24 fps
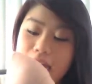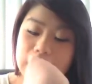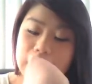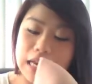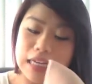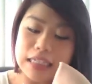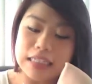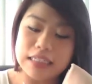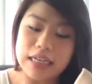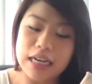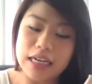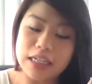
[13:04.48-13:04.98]

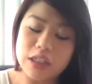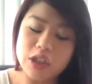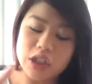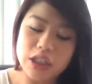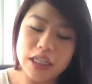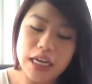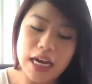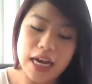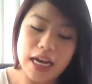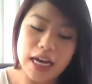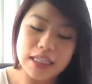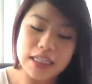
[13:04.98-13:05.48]
And I
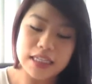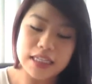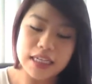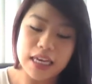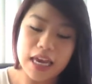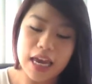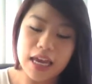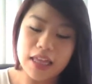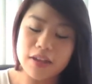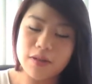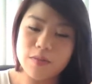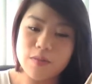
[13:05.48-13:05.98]
just had to
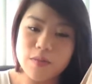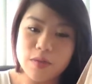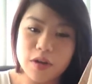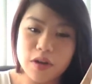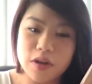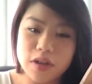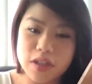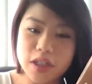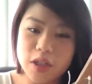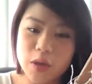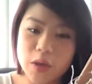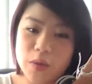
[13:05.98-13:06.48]
get them
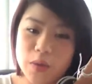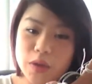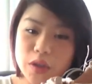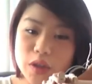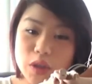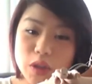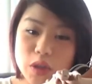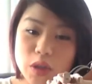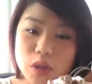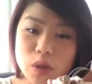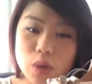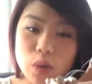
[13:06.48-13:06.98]
because they were
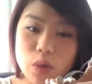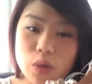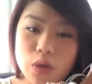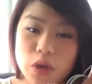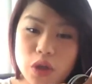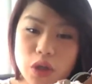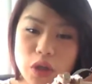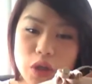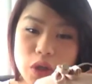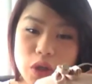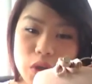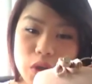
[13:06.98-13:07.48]
so
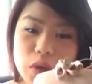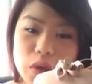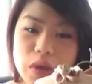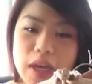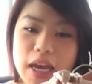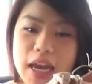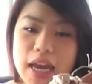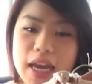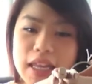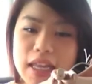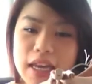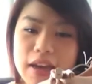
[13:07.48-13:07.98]
cute.
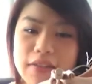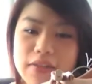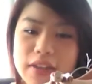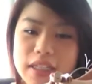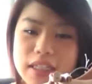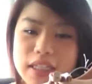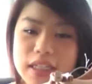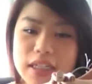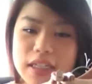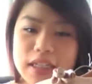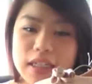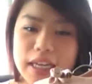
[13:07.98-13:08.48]
They have
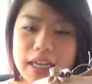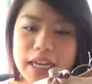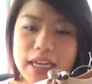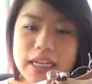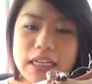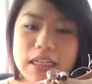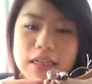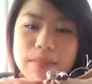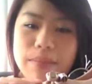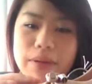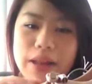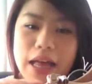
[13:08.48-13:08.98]
this little
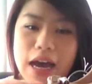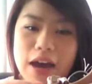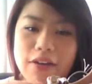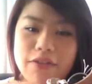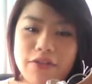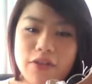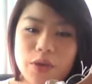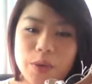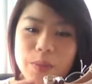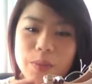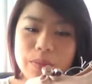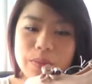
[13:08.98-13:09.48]
hidden
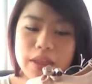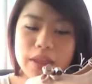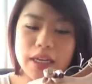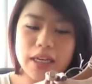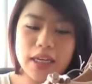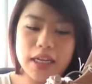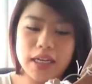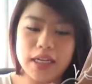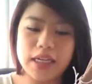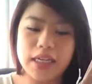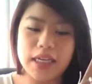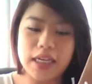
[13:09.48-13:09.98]
platform
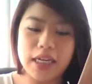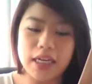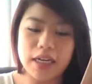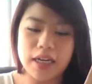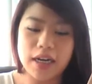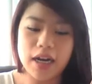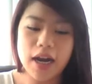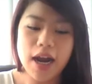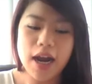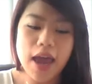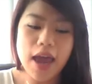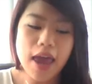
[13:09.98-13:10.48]
thing in
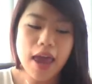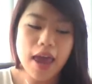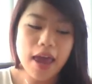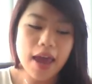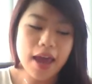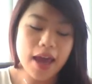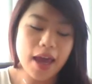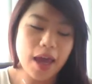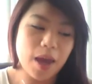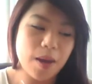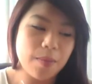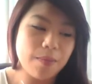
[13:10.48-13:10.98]
here.
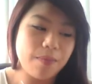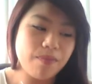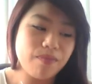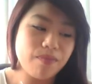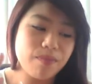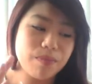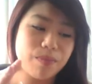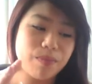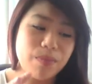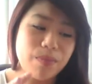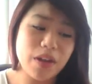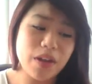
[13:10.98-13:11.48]

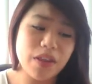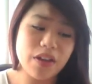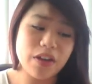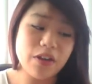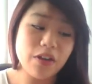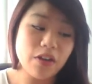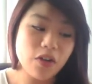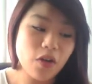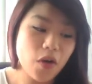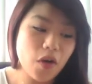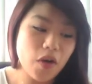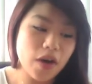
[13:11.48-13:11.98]
But they're
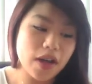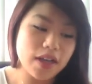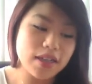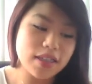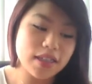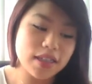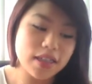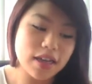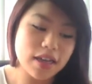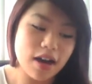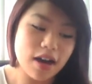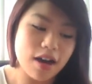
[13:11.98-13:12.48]
not
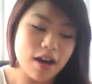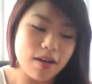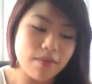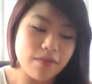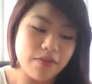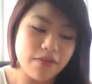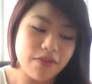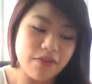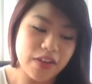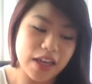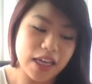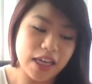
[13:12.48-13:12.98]
as
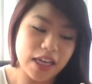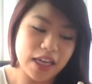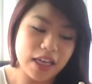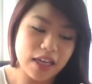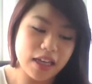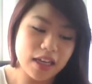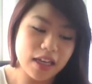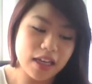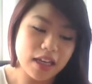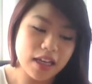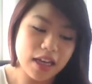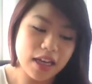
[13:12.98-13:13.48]

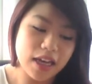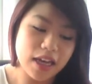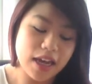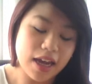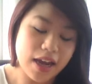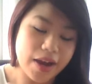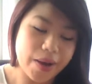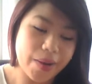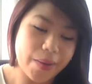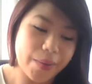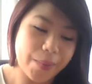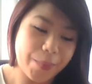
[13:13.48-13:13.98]
comfy.
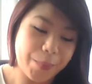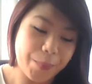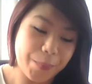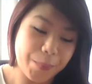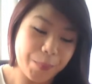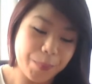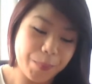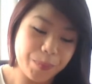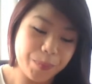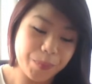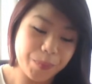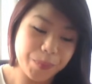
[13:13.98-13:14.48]

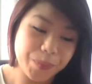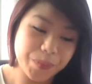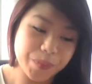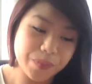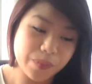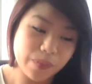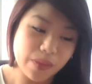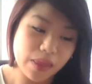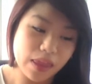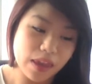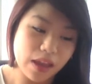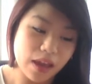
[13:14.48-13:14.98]

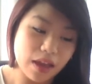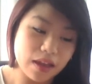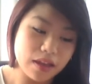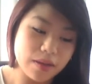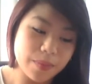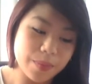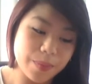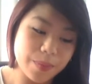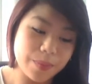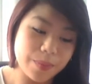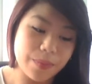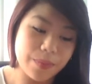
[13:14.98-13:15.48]

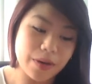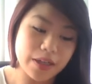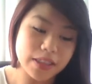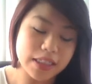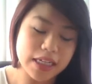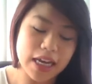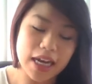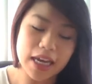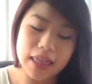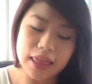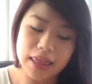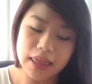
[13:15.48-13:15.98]
But
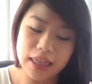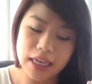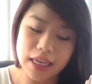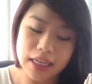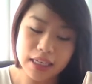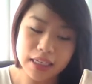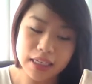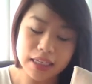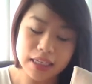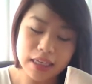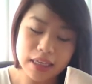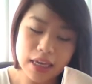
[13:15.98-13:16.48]
I
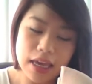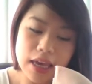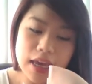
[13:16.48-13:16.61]
think